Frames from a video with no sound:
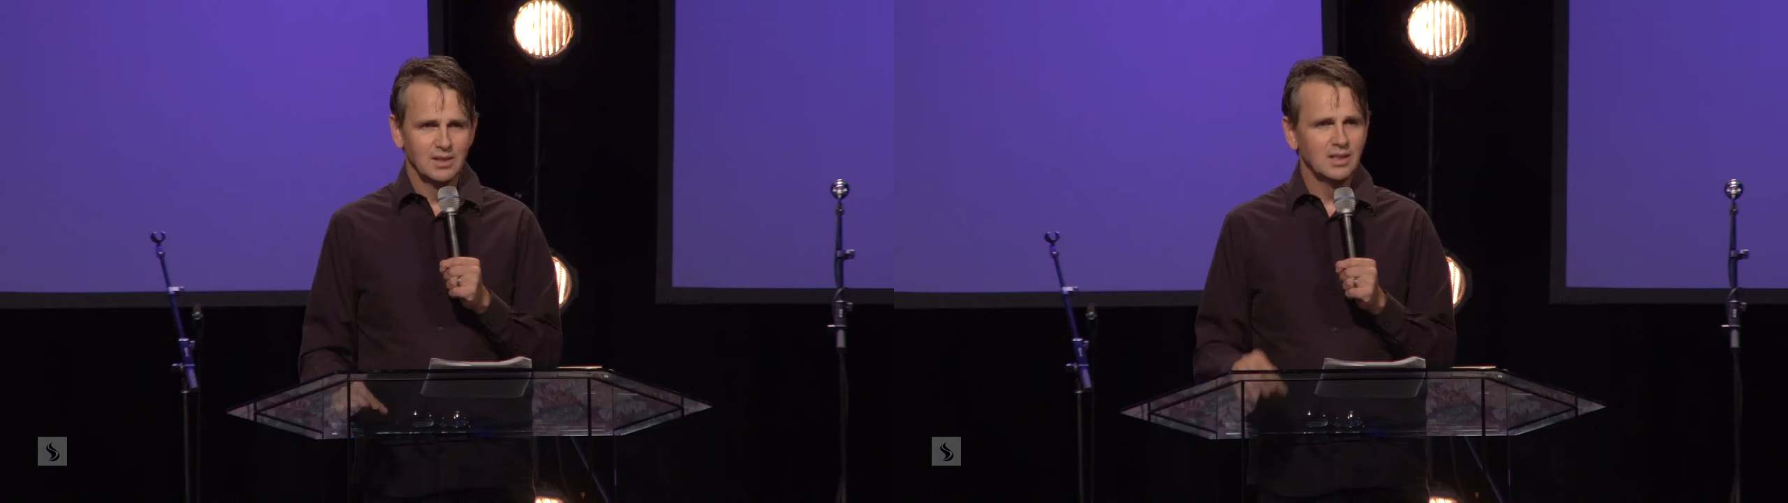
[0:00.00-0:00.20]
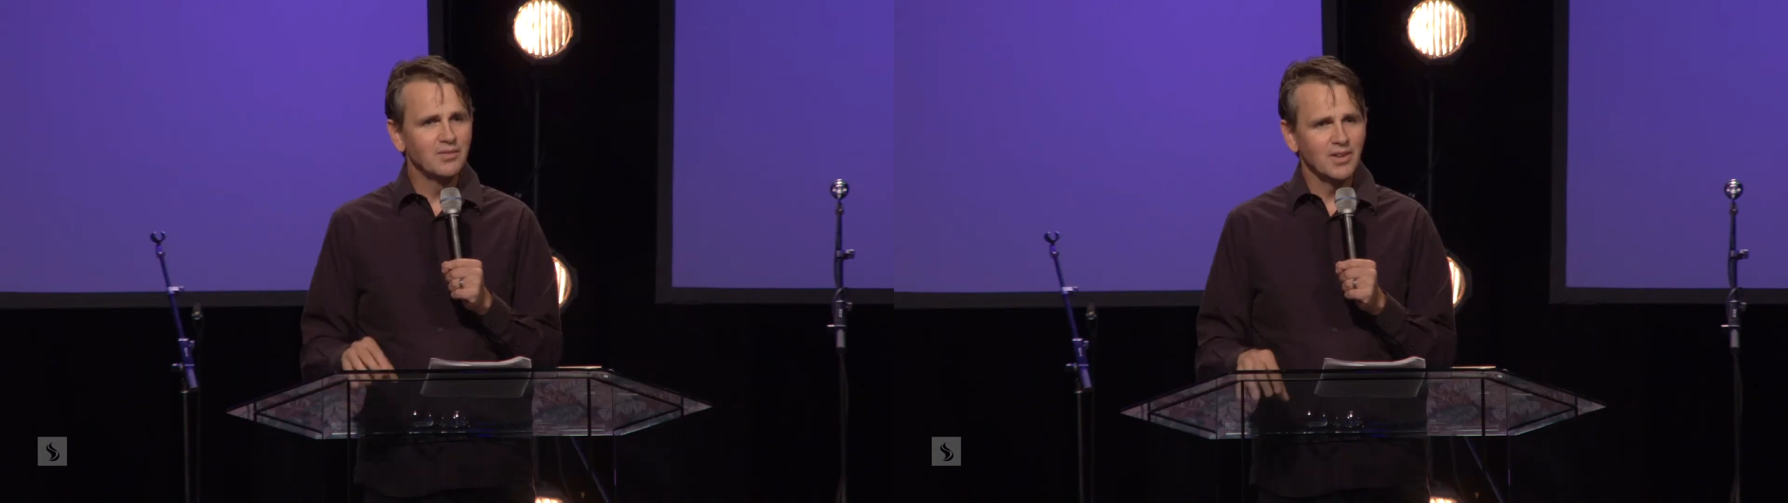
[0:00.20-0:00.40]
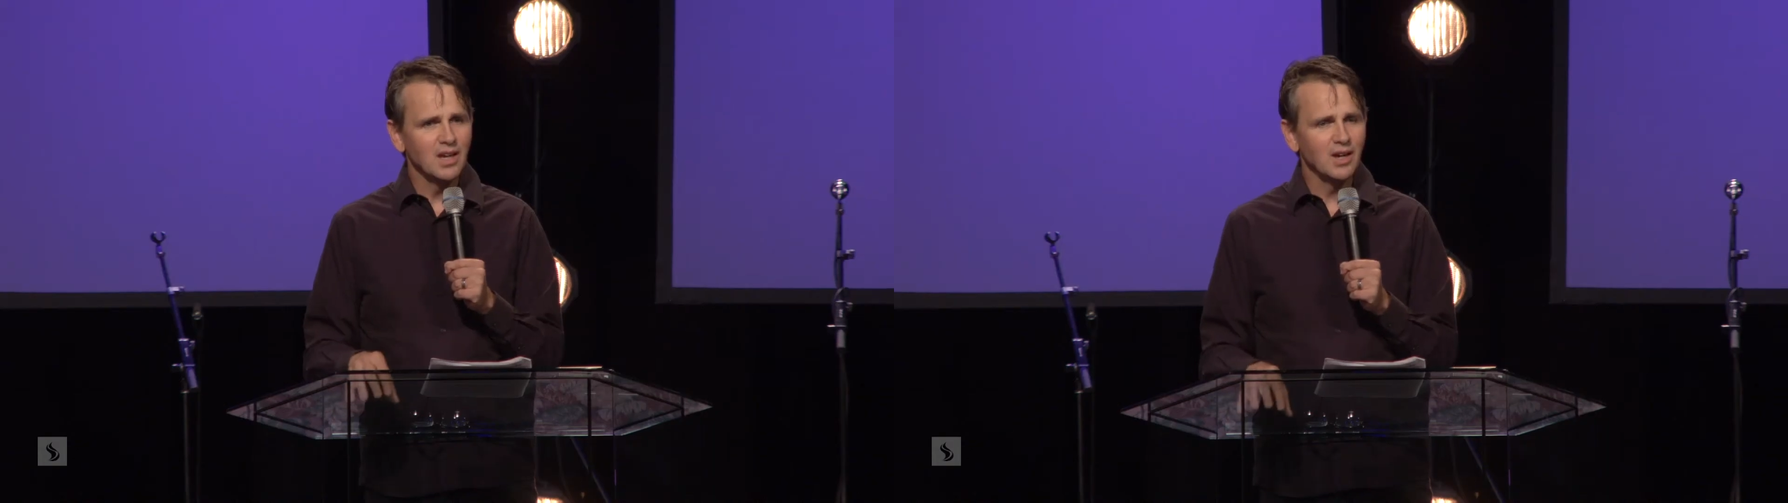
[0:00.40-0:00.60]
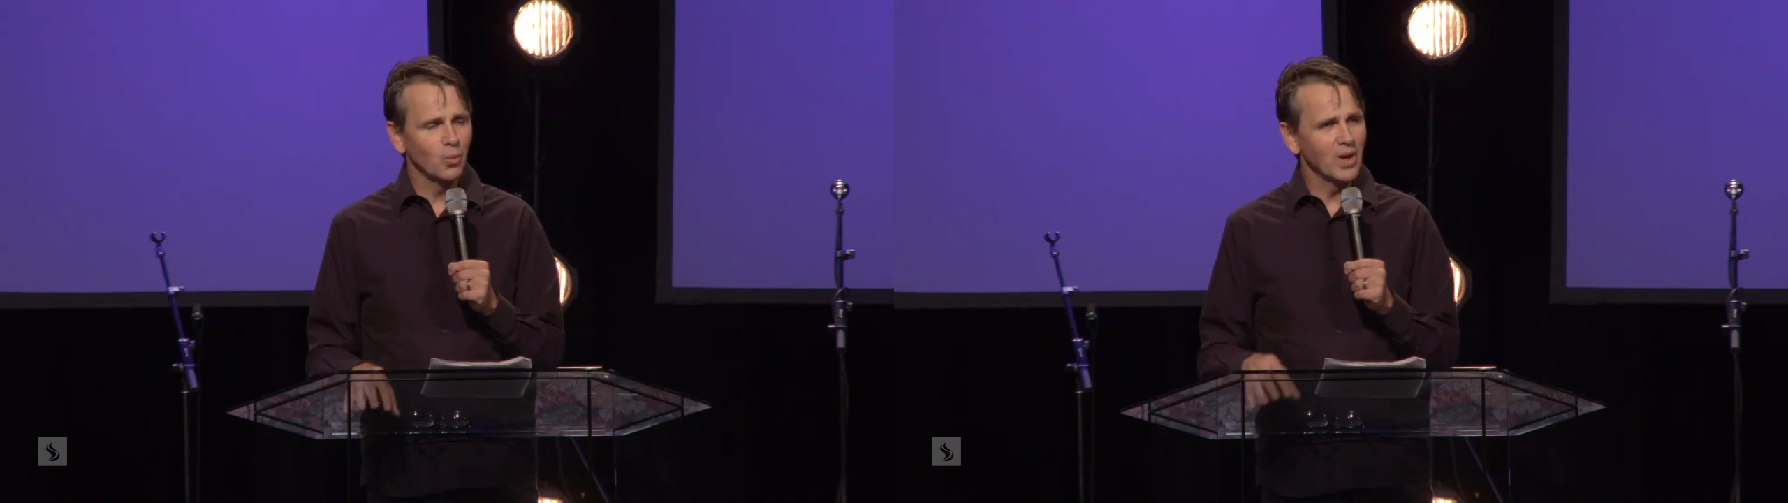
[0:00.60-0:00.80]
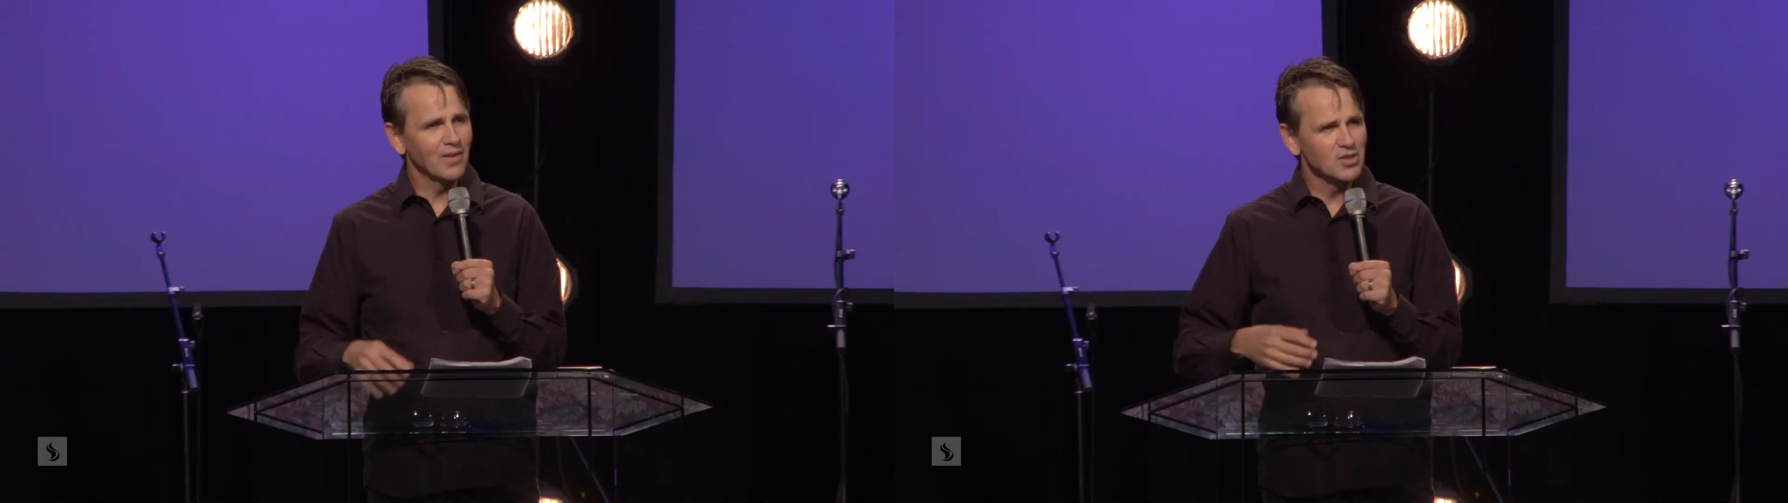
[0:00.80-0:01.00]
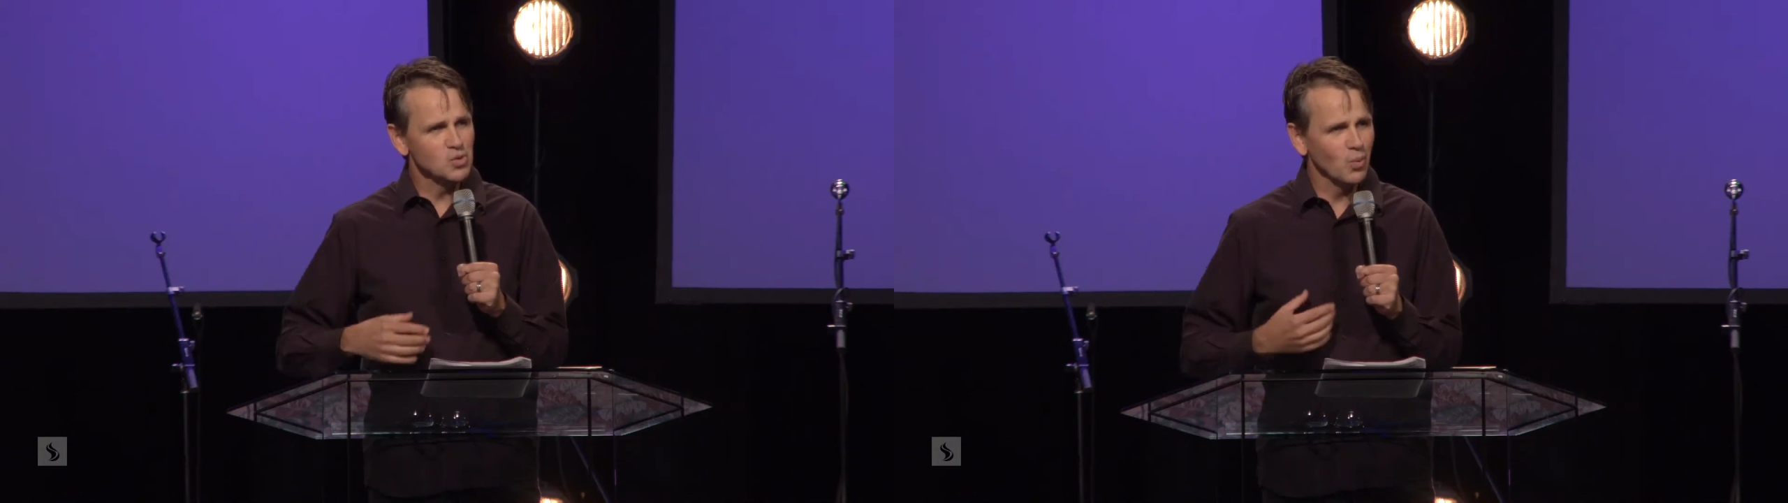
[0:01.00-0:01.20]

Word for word: living here. We have this